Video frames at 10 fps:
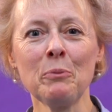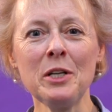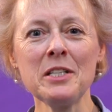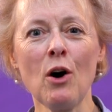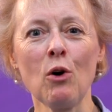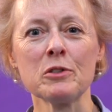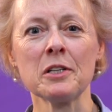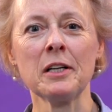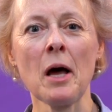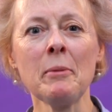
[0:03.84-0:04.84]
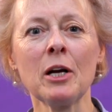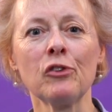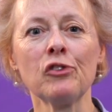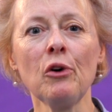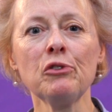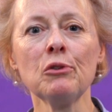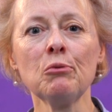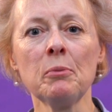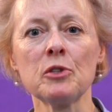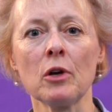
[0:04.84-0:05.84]
I'm Wendy Holden and I'm a
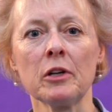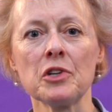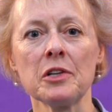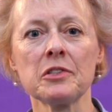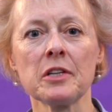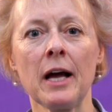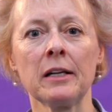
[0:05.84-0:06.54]
consultant rheumatologist